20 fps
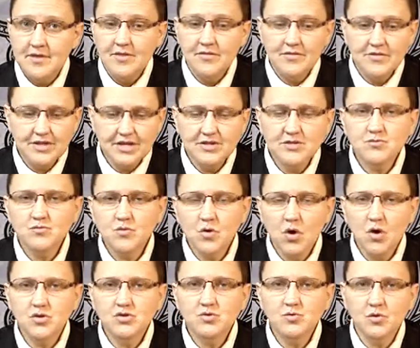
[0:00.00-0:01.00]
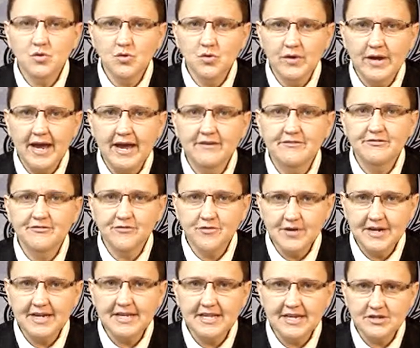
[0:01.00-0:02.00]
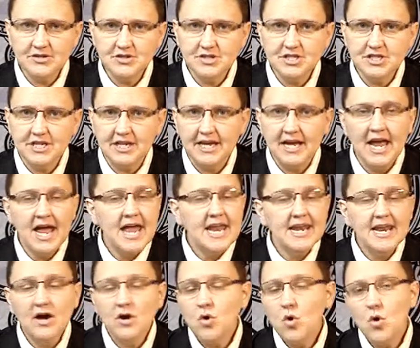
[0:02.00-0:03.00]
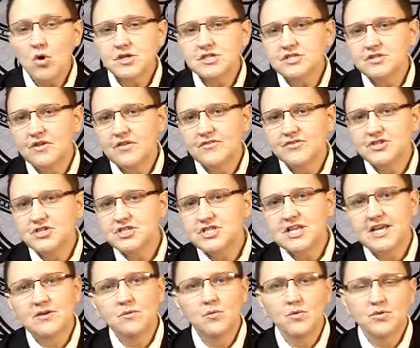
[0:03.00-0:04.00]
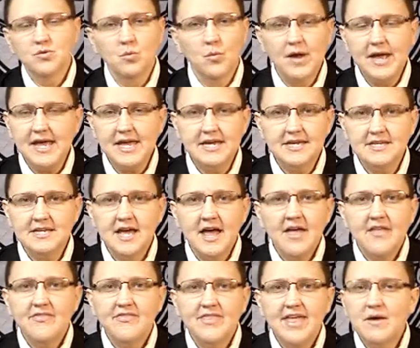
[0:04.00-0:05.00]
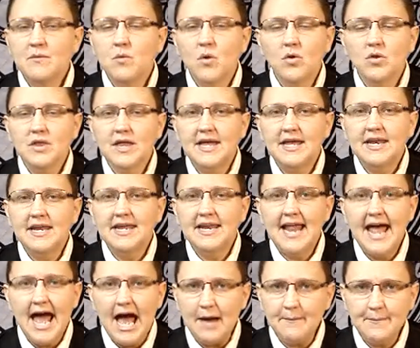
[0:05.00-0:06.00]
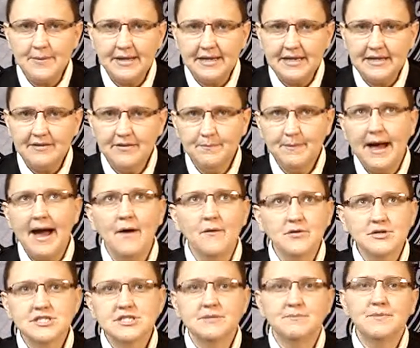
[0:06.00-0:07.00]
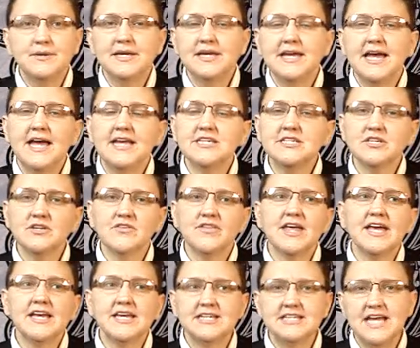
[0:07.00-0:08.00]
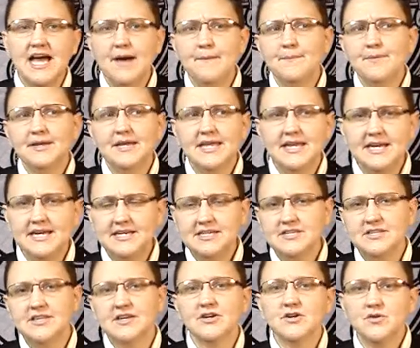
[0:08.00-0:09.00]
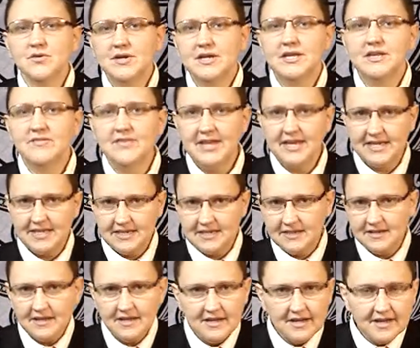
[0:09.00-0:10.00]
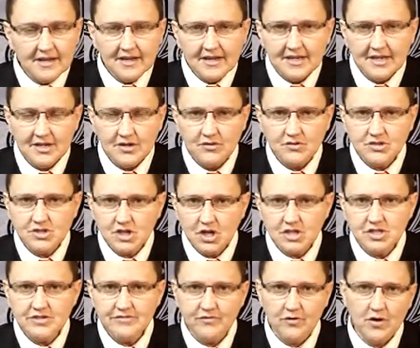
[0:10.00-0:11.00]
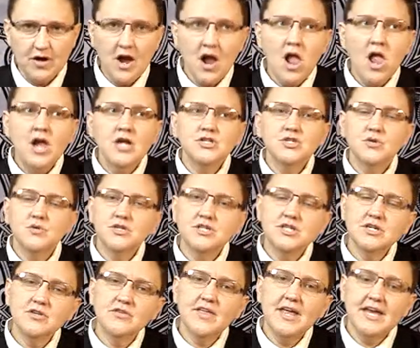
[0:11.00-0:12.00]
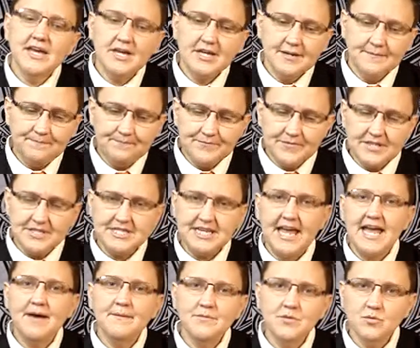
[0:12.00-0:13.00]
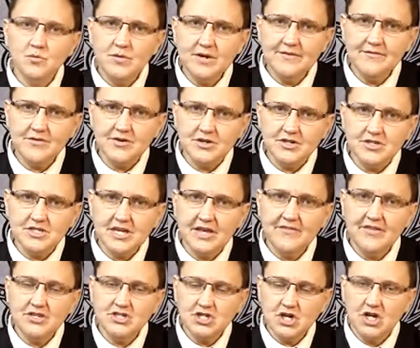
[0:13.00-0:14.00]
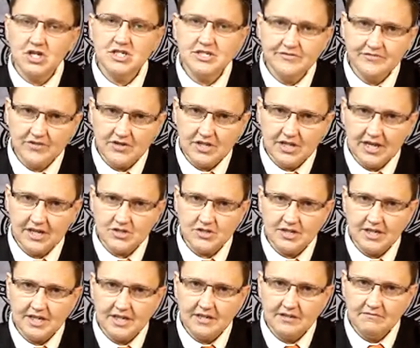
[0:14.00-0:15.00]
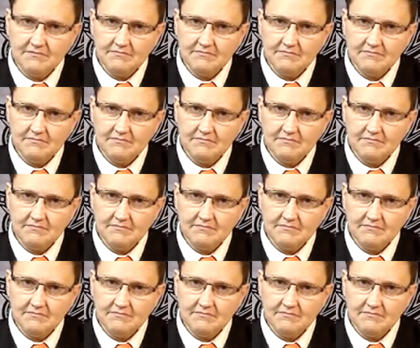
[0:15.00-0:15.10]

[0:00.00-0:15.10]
these roads will create free electricity. Now, of course, just like with wind, they won't let it happen, the powers that be, until they can tap it, get it into their grid, and they can, you know, charge you for it. So until they could dam the rivers and then charge you for electric,